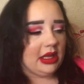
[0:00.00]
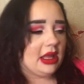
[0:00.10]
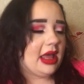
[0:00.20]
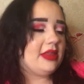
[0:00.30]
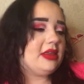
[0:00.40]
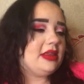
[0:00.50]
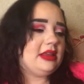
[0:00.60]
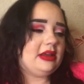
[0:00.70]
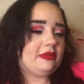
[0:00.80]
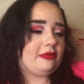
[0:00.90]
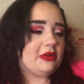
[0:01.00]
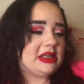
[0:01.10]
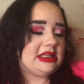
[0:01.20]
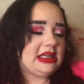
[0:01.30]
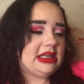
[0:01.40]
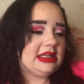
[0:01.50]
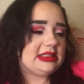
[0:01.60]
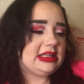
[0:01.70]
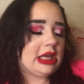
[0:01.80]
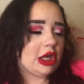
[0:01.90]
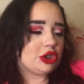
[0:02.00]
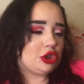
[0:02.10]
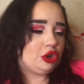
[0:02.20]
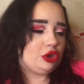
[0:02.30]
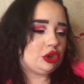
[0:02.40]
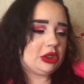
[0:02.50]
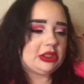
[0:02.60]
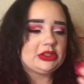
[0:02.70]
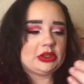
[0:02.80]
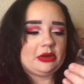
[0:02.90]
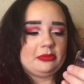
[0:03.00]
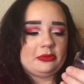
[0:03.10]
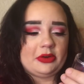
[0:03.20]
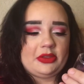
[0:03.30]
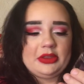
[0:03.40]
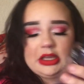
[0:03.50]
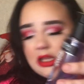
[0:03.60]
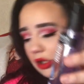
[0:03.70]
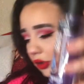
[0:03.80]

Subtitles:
And then the Frizz Ease, the Extra Strength Serum for thick and